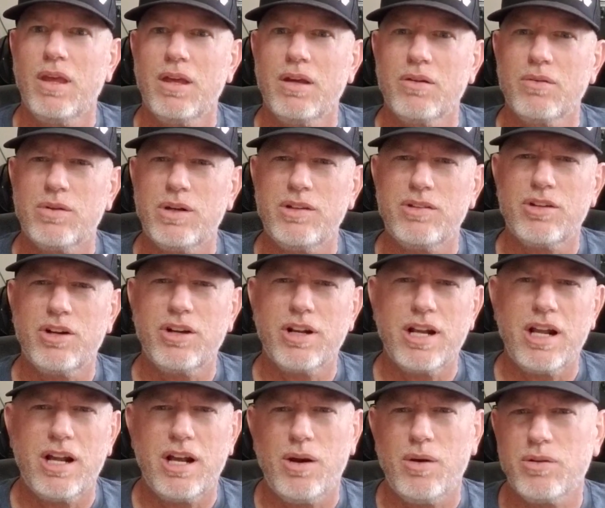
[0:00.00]
When I started
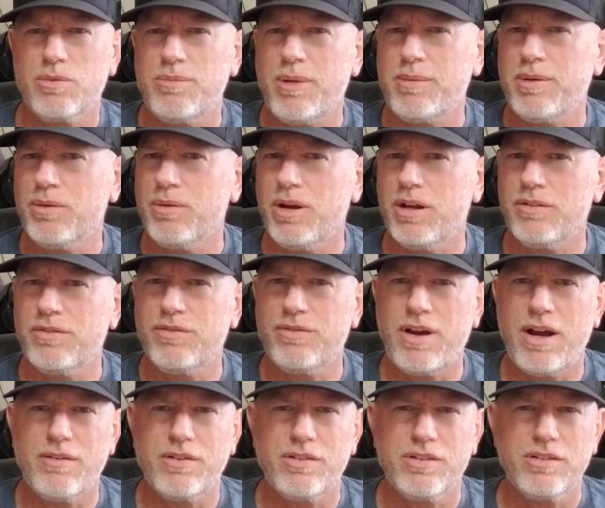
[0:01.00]
out, I was maybe around
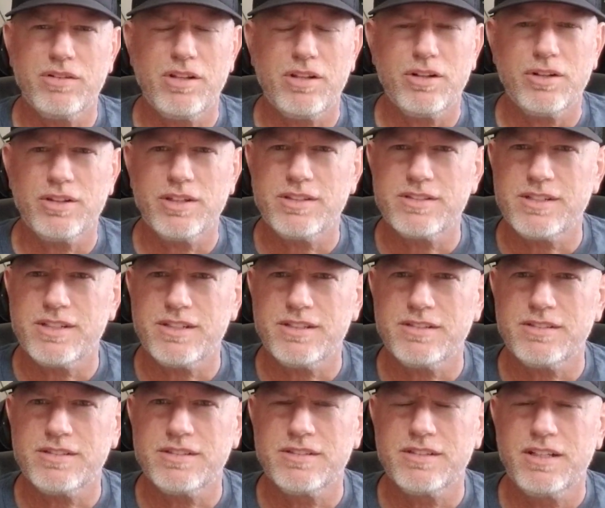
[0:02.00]
500 or 600
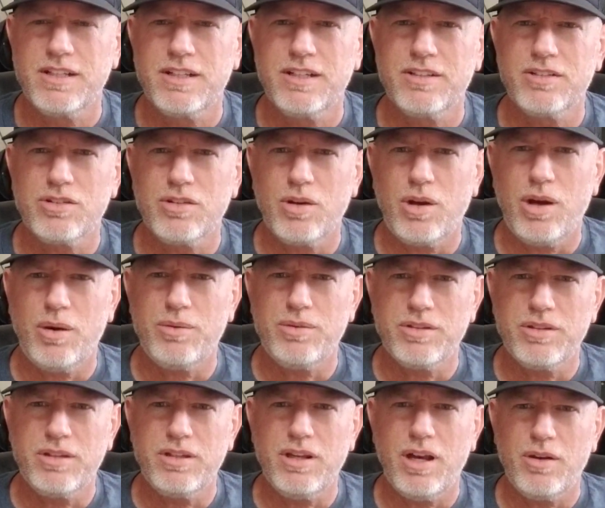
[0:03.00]
listings. So I
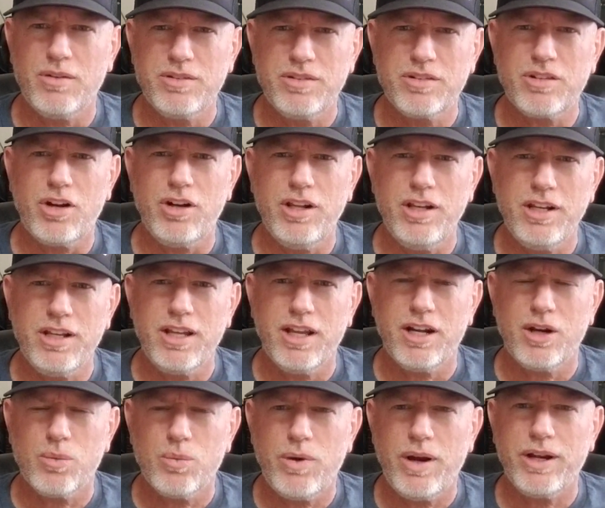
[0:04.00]
was starting to get
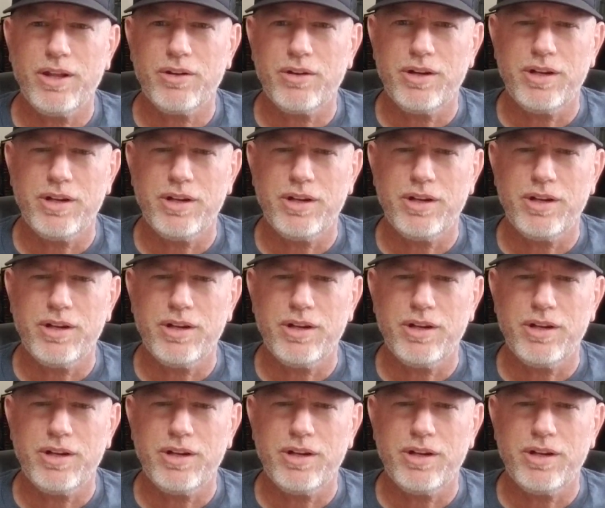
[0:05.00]
a regular